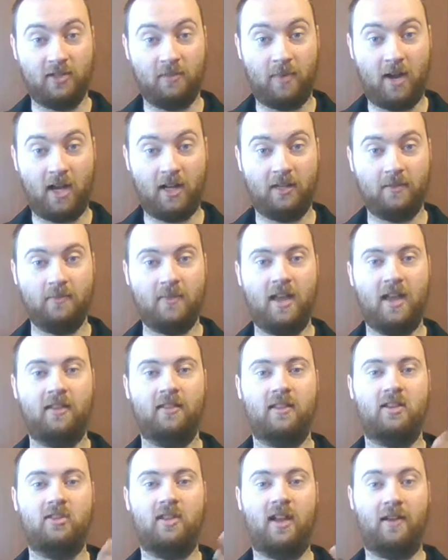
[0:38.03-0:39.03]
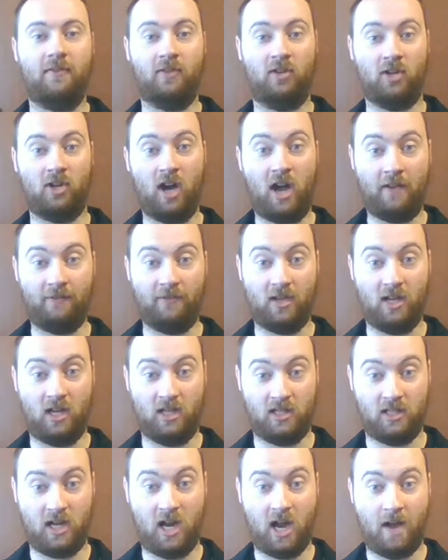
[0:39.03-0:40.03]
the bottom, and then you have your coffee on
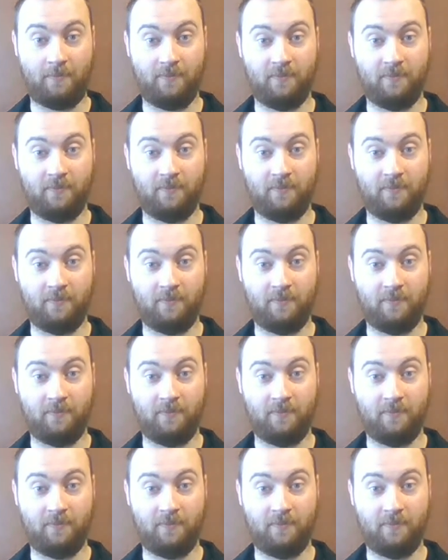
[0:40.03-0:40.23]
top.